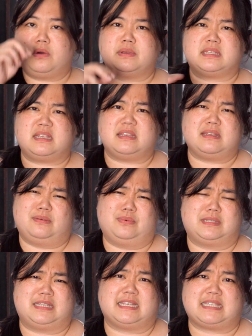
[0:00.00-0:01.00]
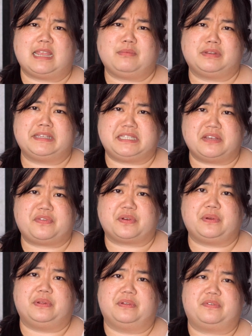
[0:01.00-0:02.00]
was the exam really
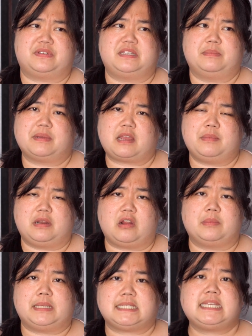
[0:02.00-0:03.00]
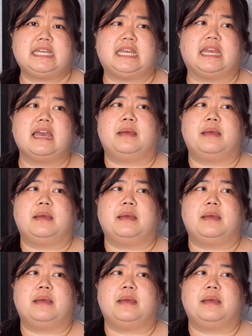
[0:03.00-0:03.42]
difficult to become an R.B.T.?